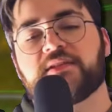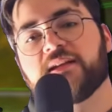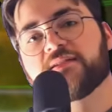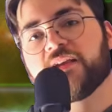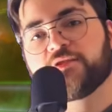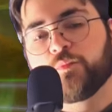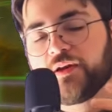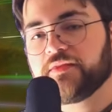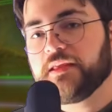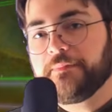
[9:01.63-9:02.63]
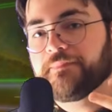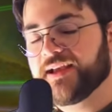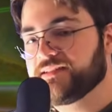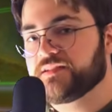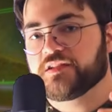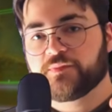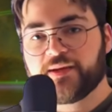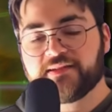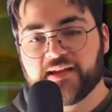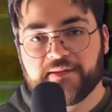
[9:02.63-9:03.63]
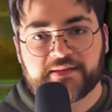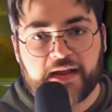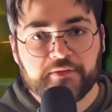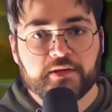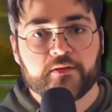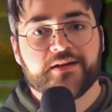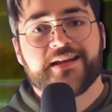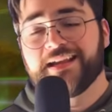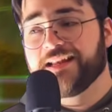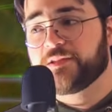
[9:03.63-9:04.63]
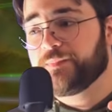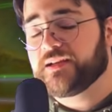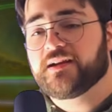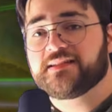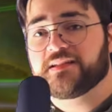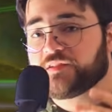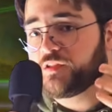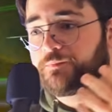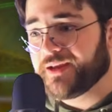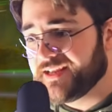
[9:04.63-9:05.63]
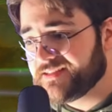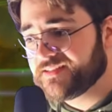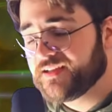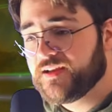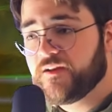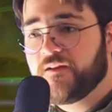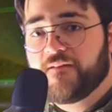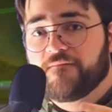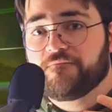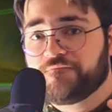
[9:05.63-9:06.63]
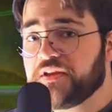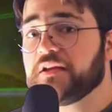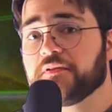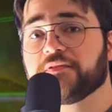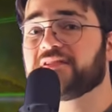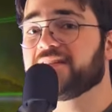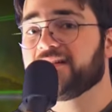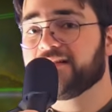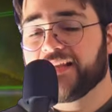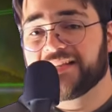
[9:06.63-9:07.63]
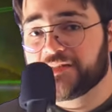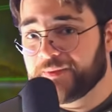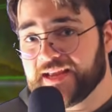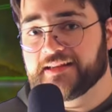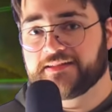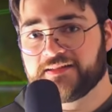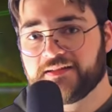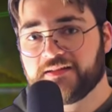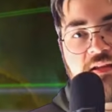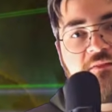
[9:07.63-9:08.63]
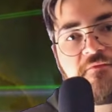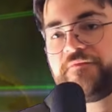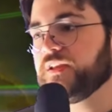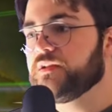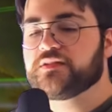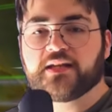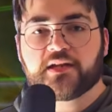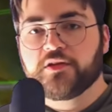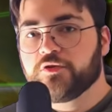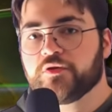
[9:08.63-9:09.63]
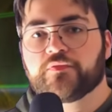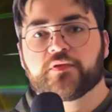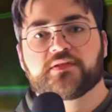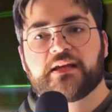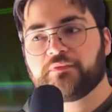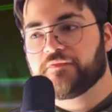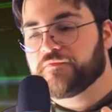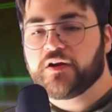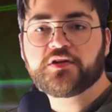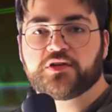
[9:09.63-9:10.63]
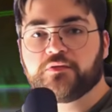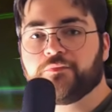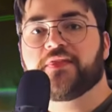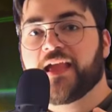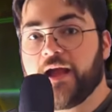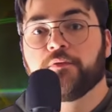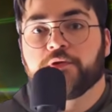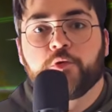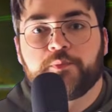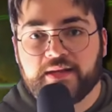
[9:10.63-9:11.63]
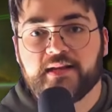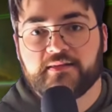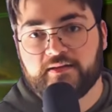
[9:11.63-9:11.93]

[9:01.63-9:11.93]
stands as one of the best space games out there, and it's because its space feels like space. It feels like a universe that would function without you being